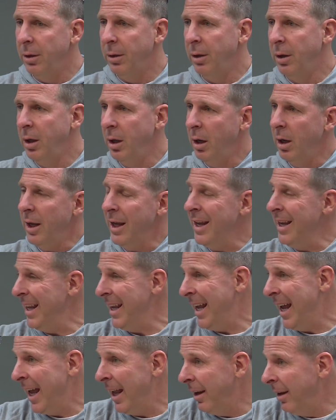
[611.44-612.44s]
in
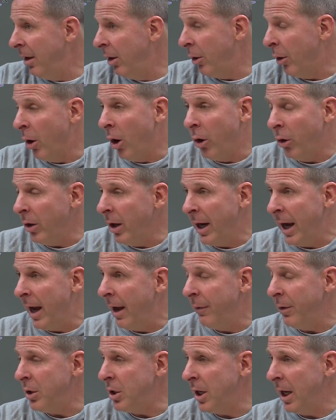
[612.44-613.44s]
the end, they're all going to
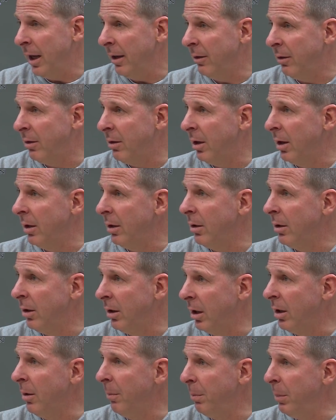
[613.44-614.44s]
have a chance to
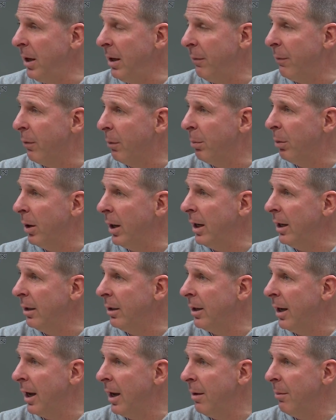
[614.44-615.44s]
compete for playing
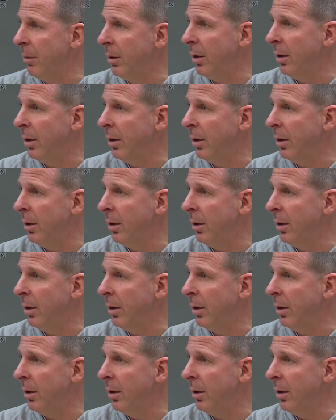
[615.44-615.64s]
time.